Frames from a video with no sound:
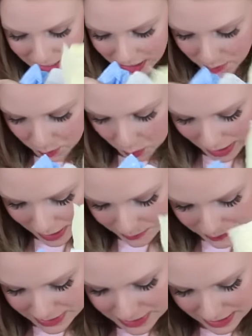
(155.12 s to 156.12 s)
makeup
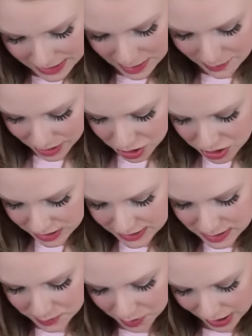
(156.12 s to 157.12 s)
wipes, and I'm actually
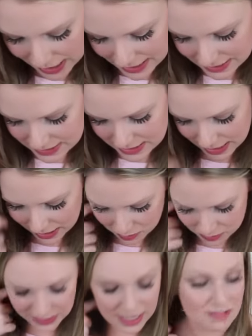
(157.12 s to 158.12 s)
surprised I
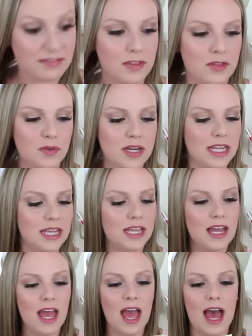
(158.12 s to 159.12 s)
only have
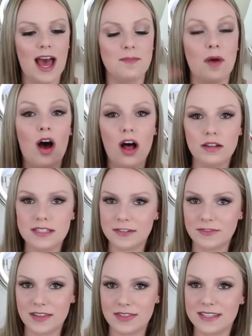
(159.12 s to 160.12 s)
3. All
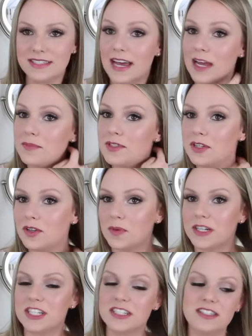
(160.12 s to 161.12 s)
different this time too,
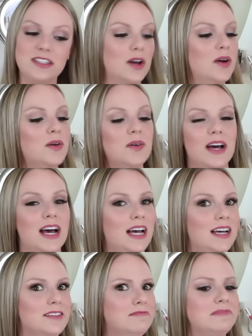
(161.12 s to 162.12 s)
which is so,
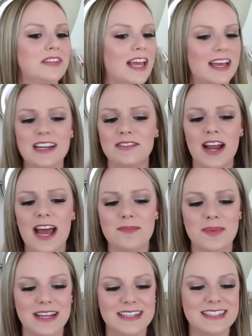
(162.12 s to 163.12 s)
that
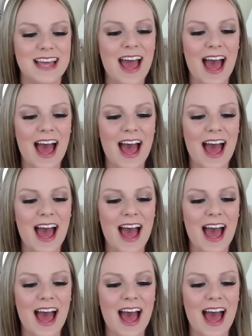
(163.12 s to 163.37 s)
never happens.